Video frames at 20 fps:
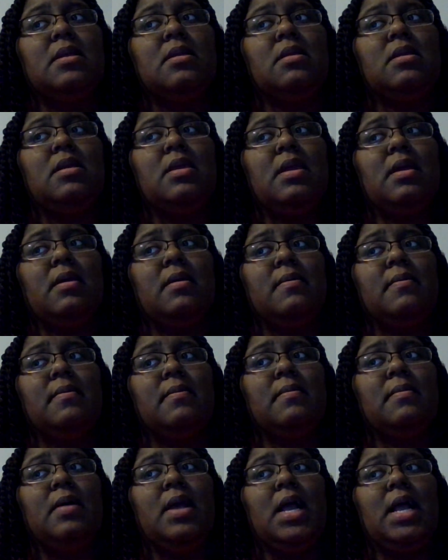Yeah,
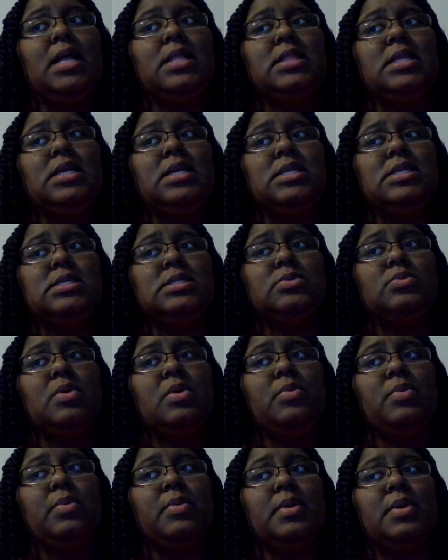I think that's what
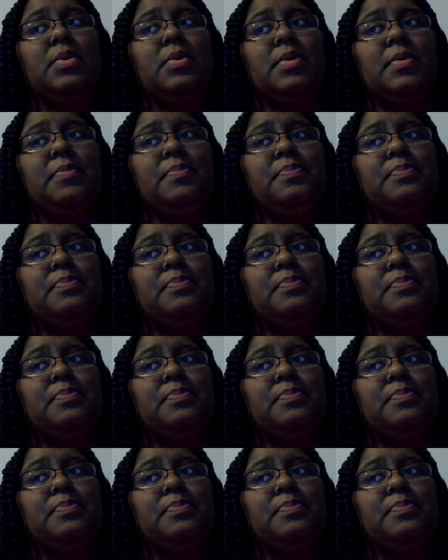we were doing.